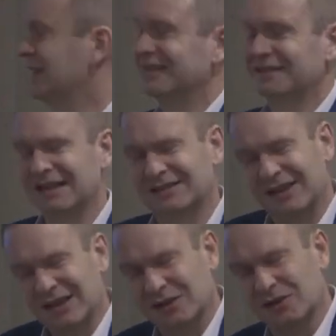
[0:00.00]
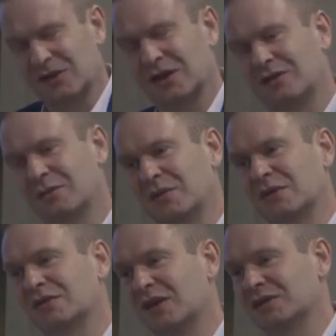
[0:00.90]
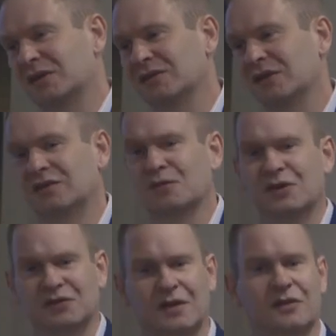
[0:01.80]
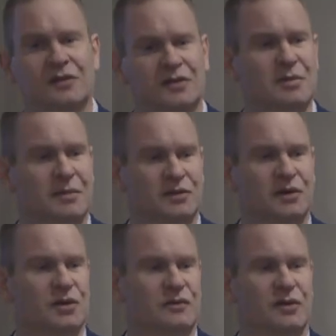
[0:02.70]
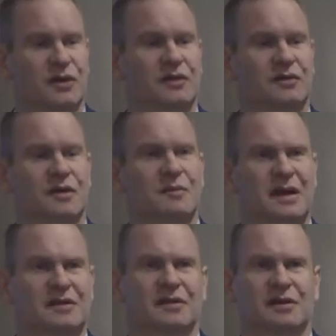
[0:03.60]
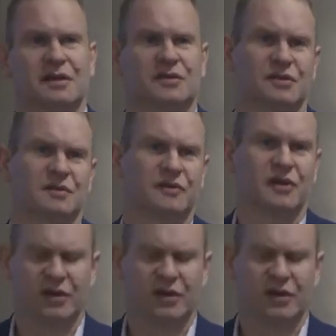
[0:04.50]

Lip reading: actually, let's take a look at something that doesn't exist. And we set the system up to look for things that basically shouldn't